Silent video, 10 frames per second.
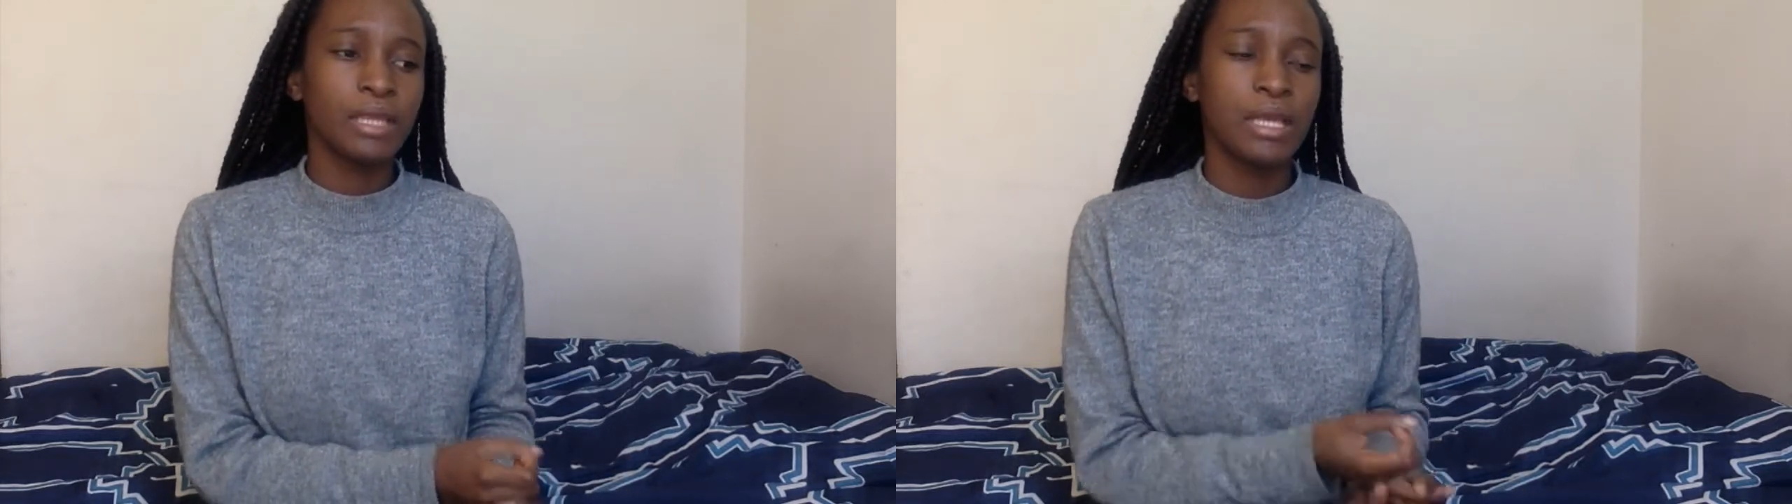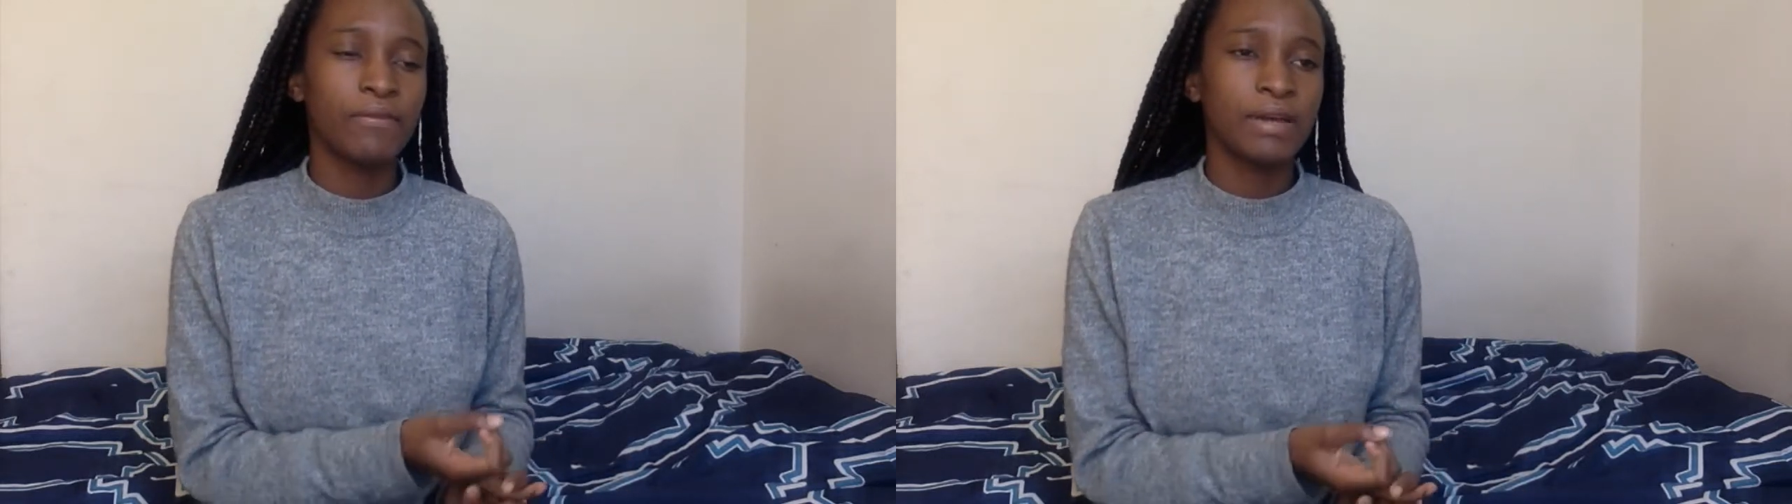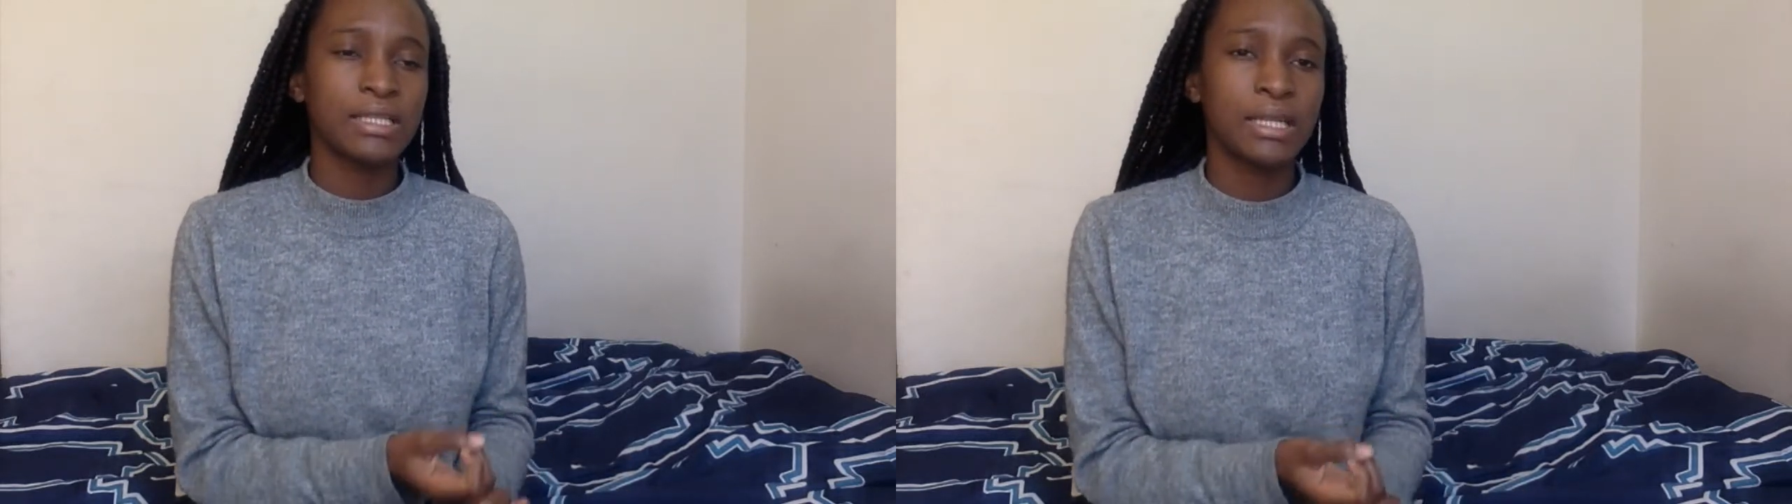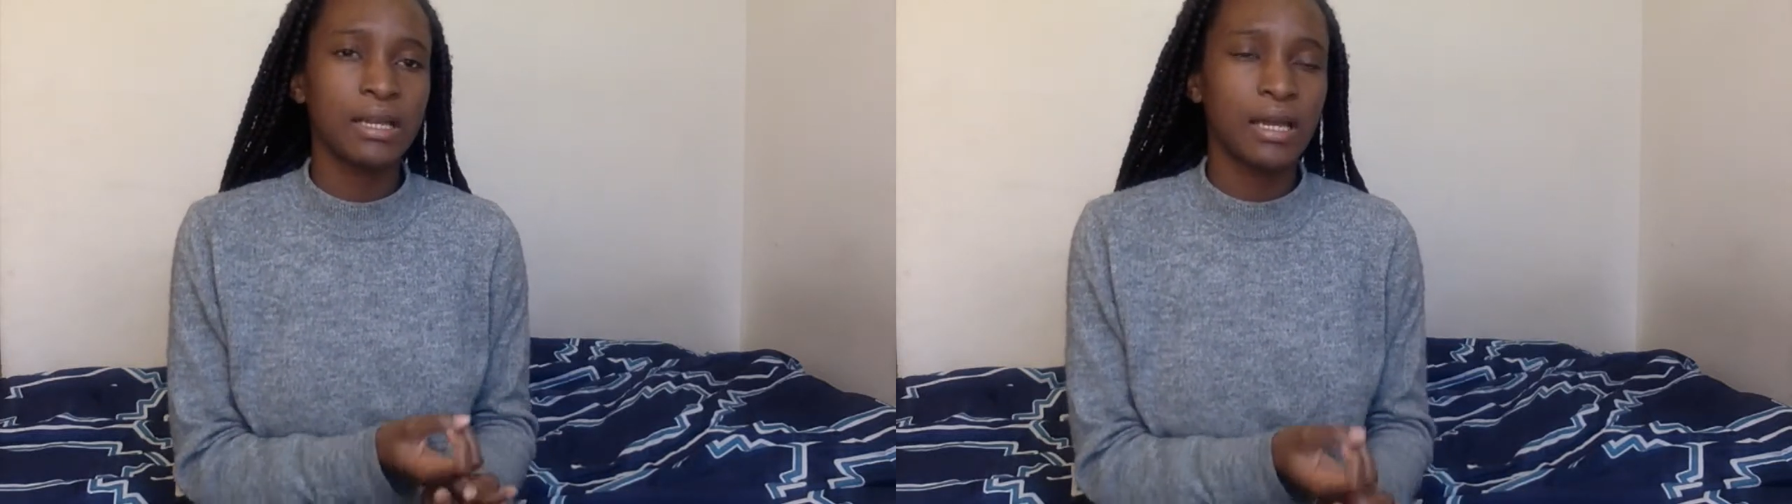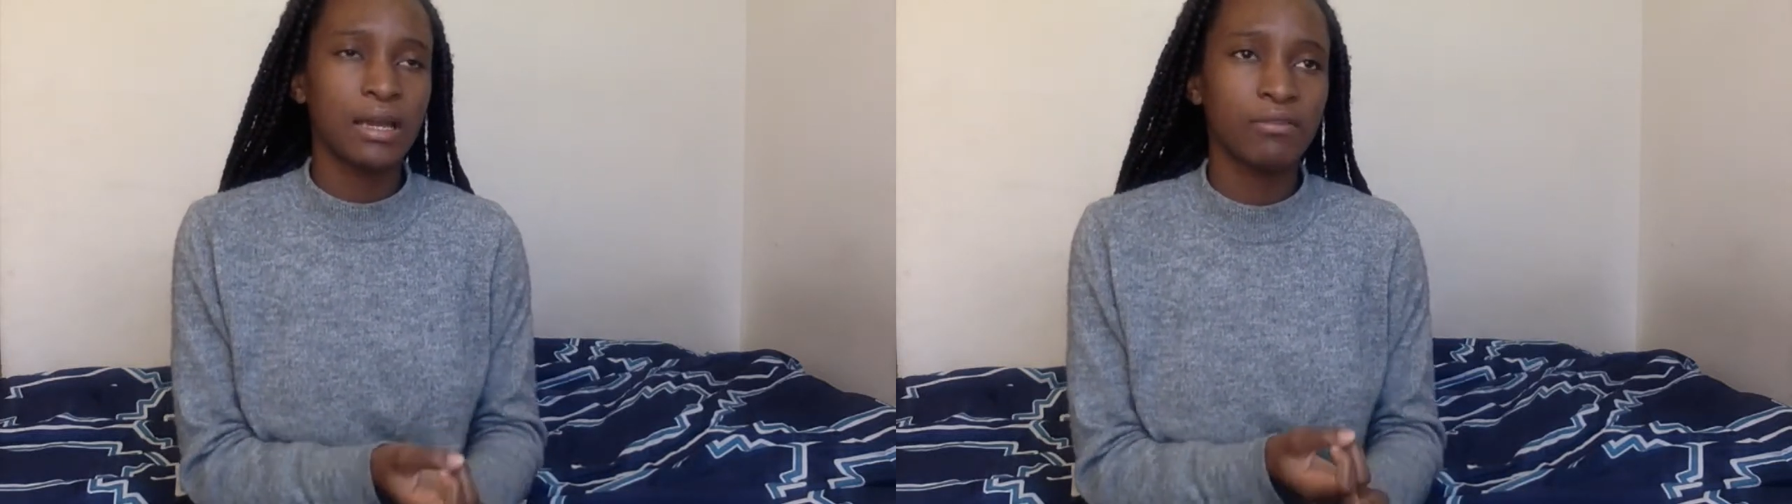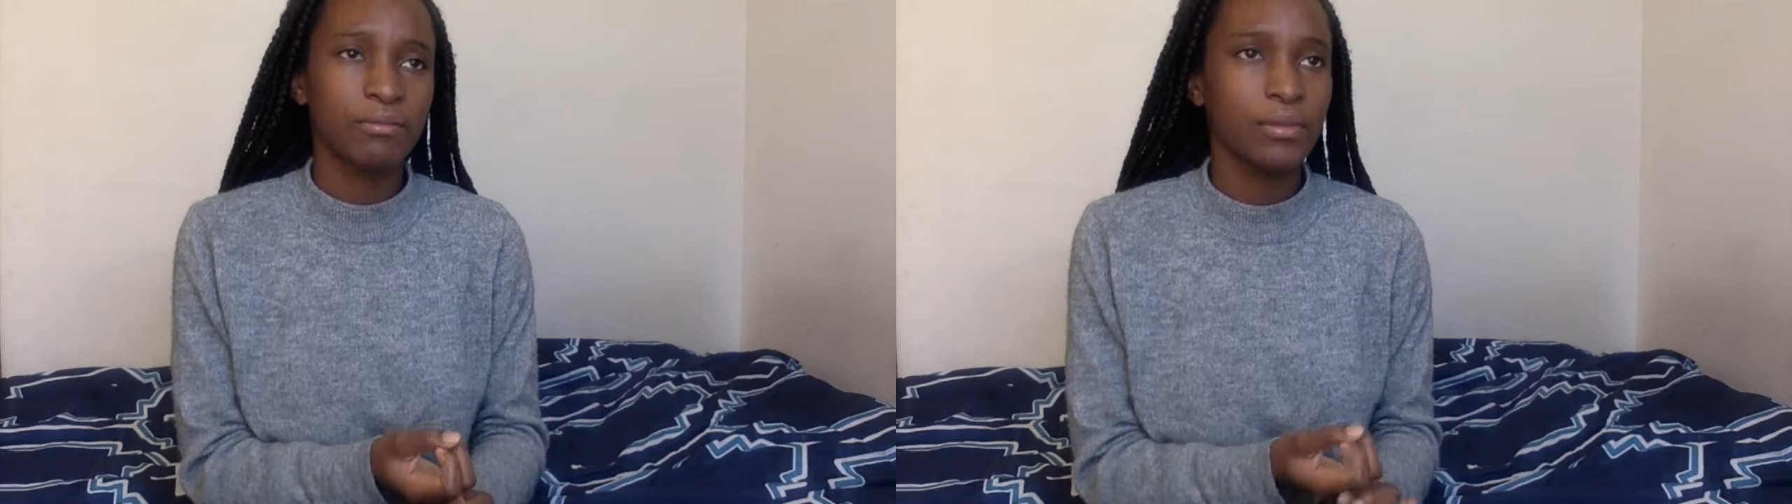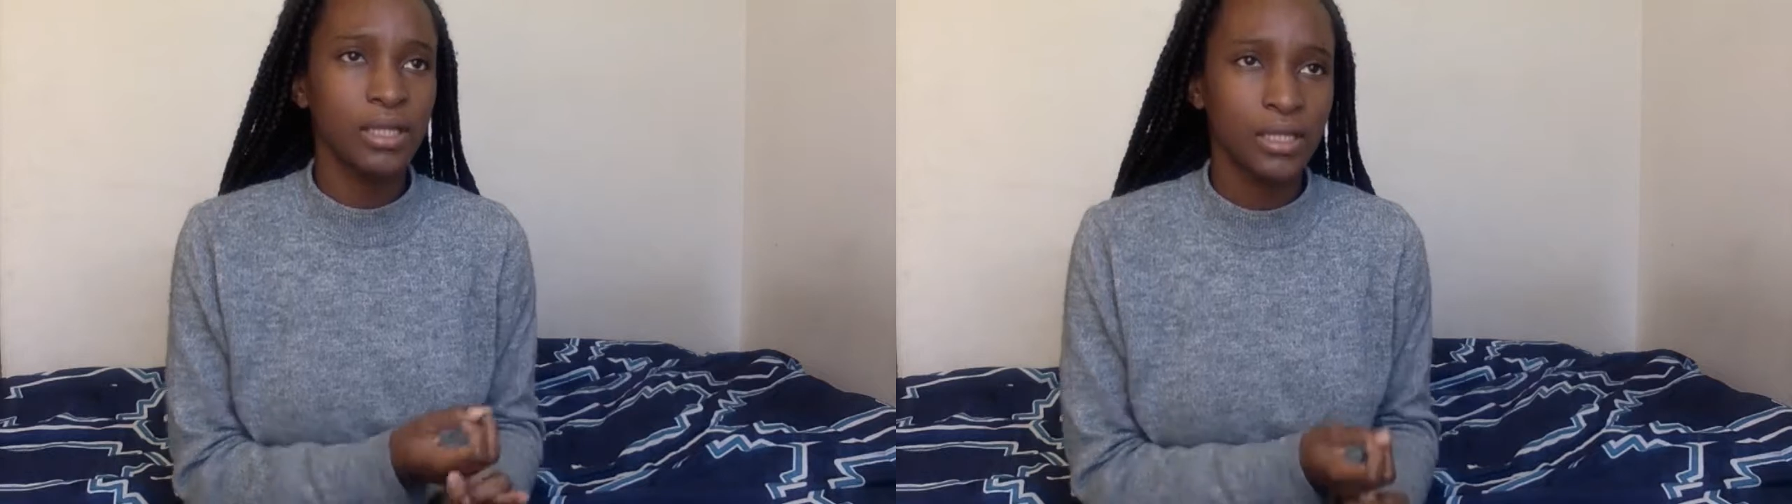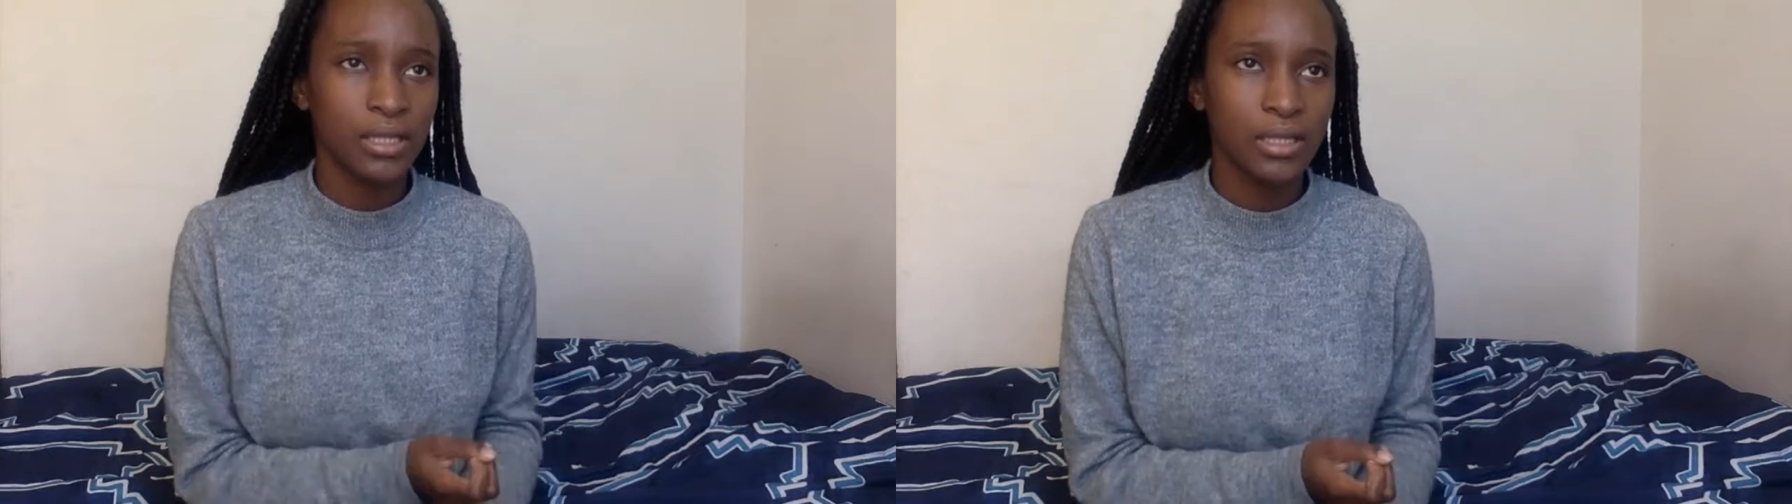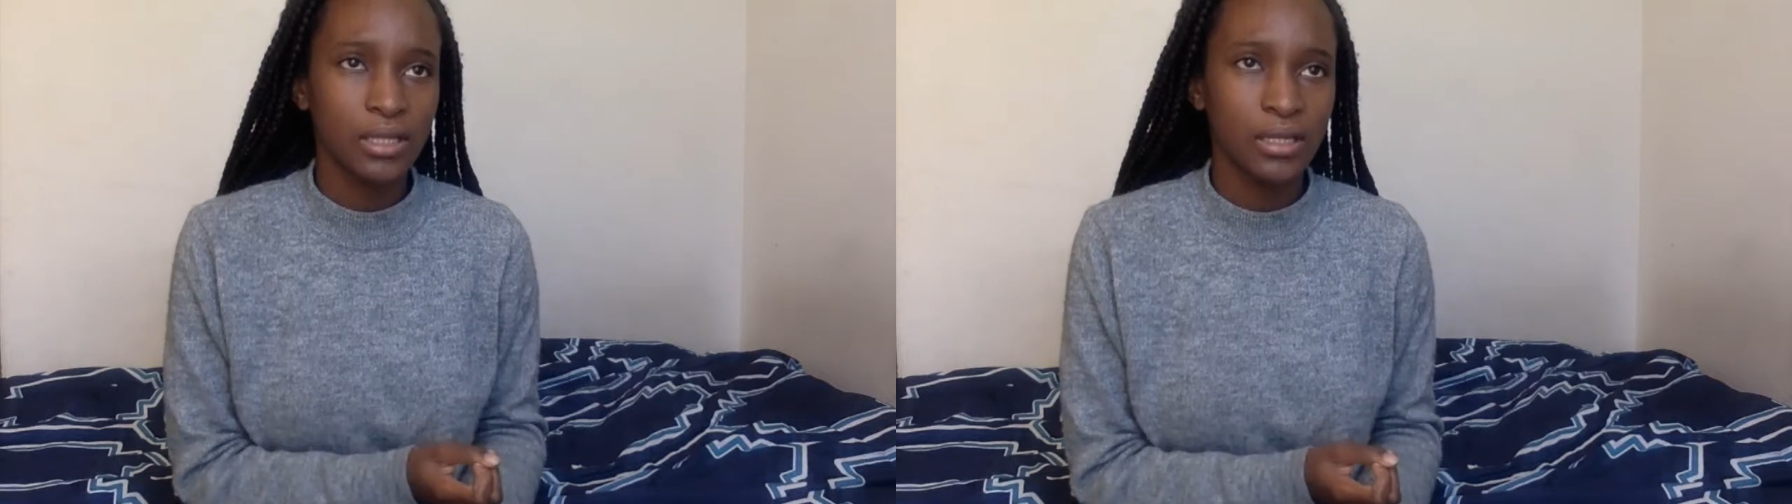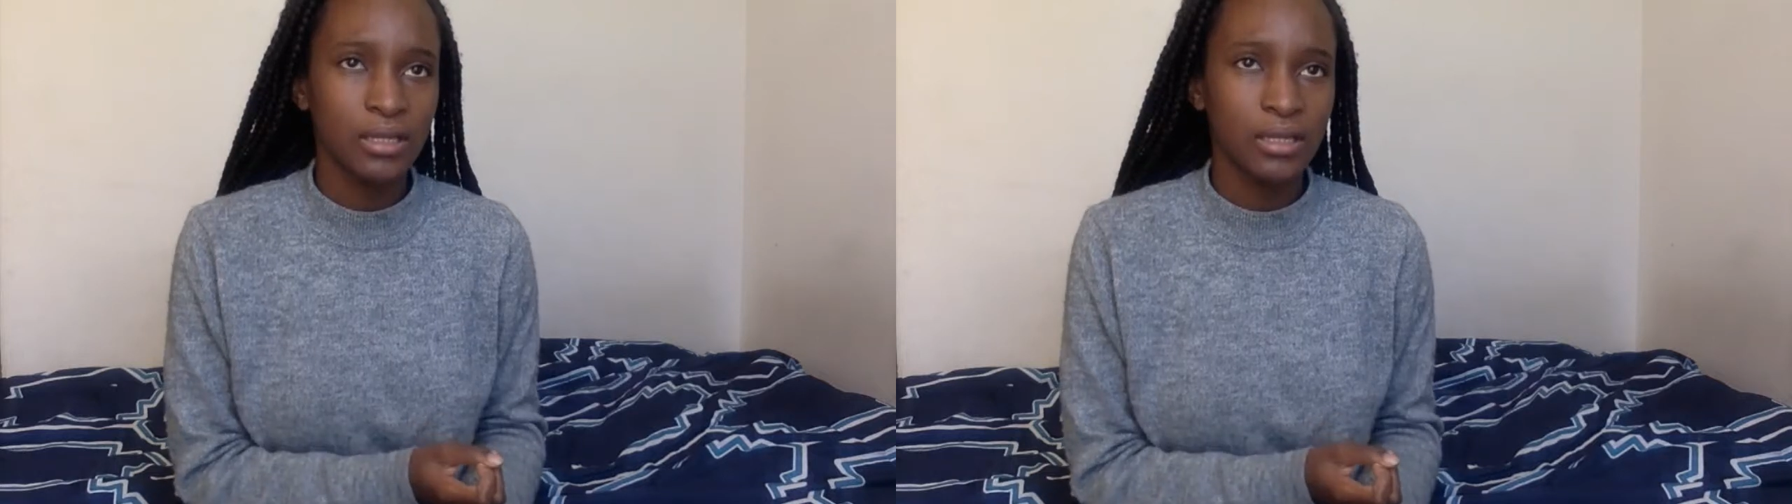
if I didn't have money,